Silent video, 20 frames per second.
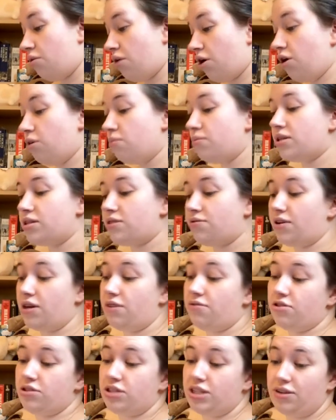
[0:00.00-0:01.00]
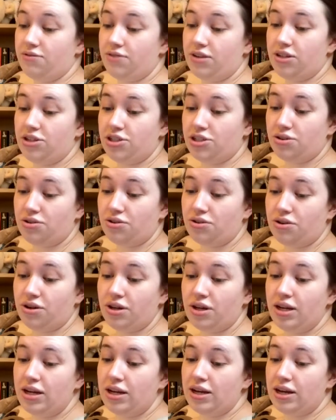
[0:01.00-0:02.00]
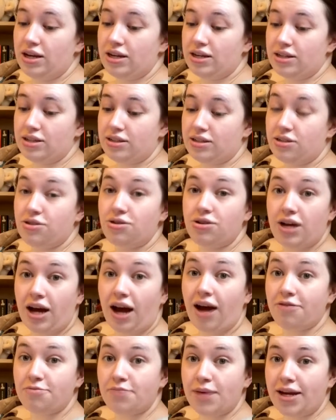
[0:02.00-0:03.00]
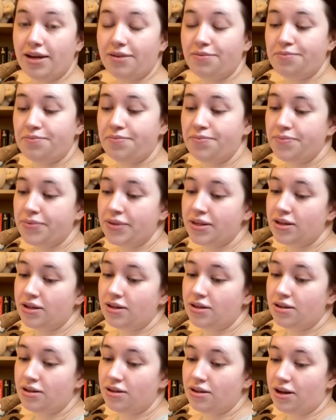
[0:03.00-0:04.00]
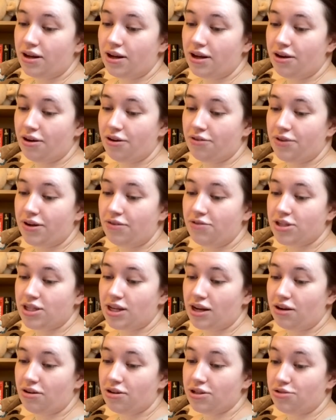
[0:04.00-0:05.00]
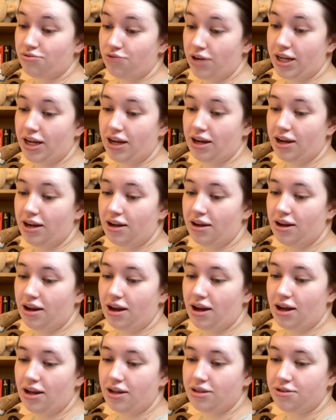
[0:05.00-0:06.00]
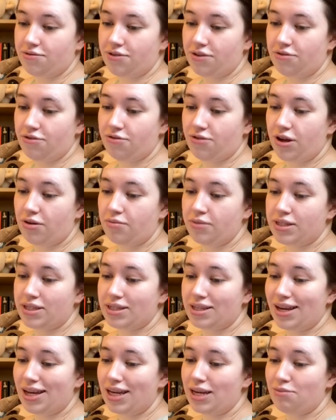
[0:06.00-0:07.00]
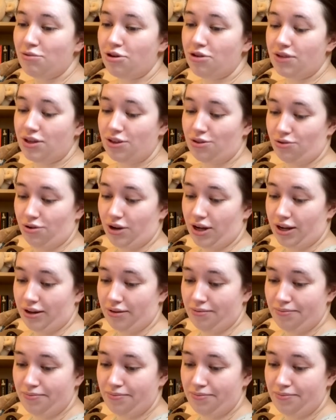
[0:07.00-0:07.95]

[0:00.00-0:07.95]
Irma's favourite TV show is 2.5 Men. Her favourite singer is Enrique, and her favourite film is Scary Movie 3.